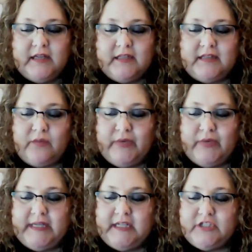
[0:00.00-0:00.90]
That
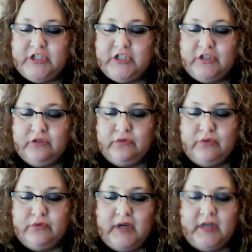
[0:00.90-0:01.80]
we need
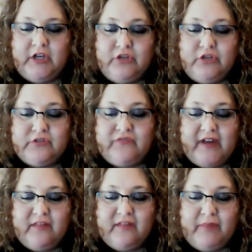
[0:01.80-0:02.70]
to use
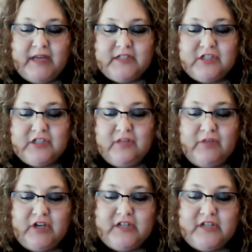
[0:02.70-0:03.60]
faith-based
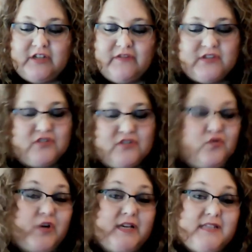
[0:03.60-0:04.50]
community services and
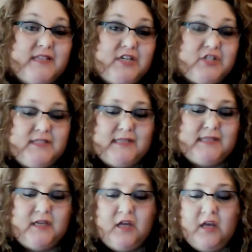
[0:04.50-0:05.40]
organizations
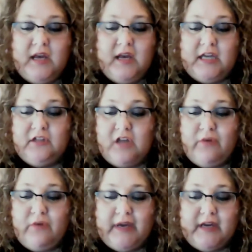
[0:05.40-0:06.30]
in
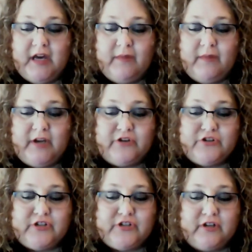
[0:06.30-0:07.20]
low-income and
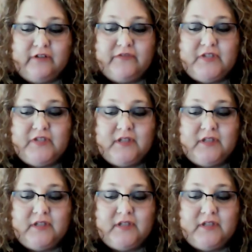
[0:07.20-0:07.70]
underserved